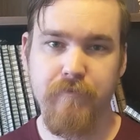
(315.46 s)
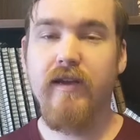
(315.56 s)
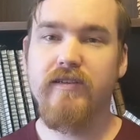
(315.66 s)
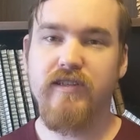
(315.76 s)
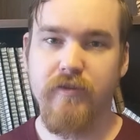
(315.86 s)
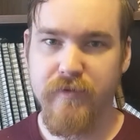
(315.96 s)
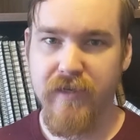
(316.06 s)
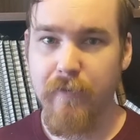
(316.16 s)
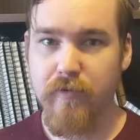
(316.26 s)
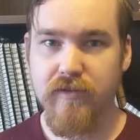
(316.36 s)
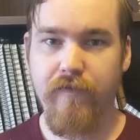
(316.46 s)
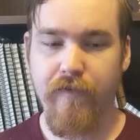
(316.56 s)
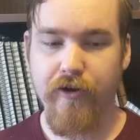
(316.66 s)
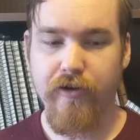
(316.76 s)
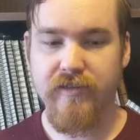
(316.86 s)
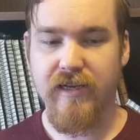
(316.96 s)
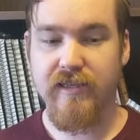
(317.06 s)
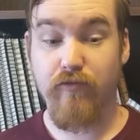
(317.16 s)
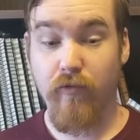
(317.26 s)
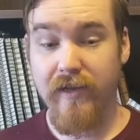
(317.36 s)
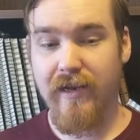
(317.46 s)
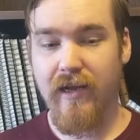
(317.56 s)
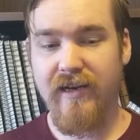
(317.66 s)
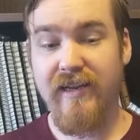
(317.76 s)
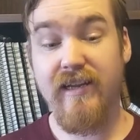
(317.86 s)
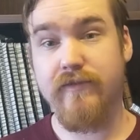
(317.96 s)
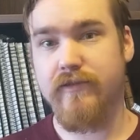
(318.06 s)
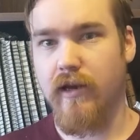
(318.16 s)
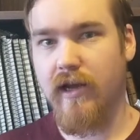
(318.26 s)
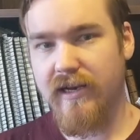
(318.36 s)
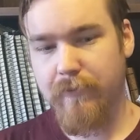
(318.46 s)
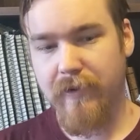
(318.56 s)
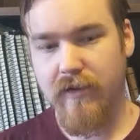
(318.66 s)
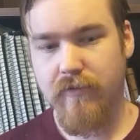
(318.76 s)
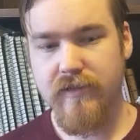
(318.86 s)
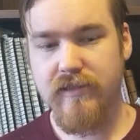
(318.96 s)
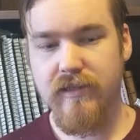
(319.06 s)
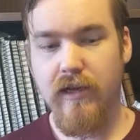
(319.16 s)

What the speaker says: So some examples of focus as Ride the Lightning gives you lightning powers.